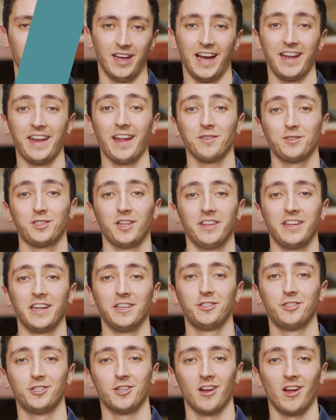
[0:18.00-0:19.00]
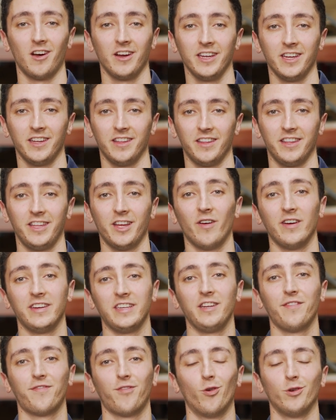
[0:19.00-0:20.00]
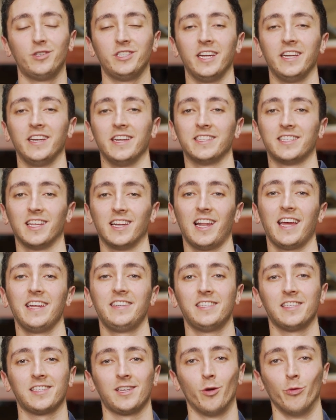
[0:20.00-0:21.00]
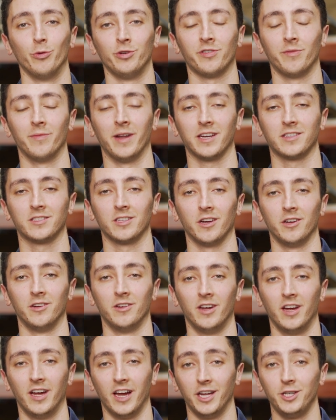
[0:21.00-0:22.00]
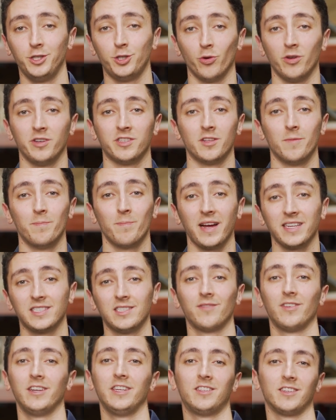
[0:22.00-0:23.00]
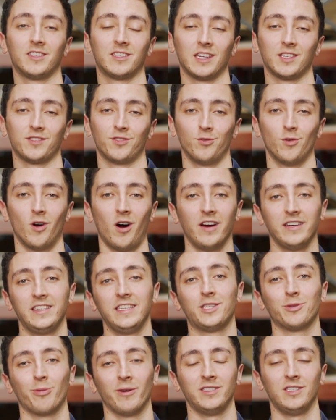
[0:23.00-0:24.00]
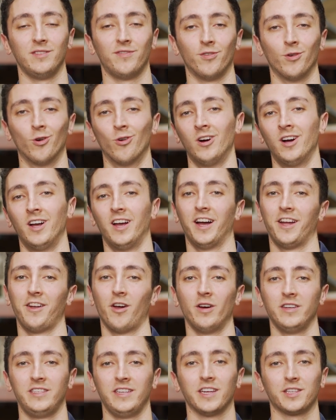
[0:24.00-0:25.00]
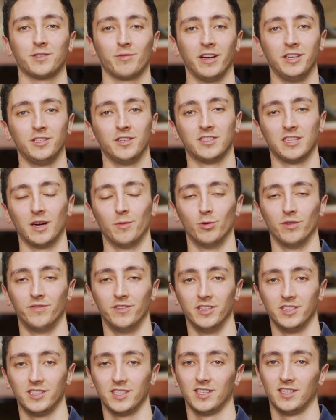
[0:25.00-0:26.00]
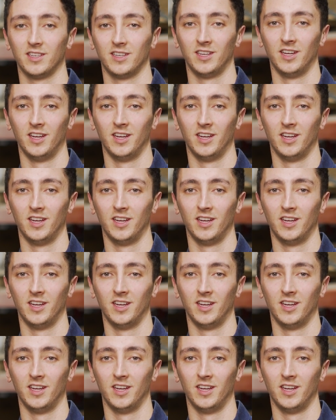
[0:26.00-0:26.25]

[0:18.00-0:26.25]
Announced at the end of July, the ID14 is the latest launch from NEXO and joins the massively successful ID24 and IDS range of subwoofers.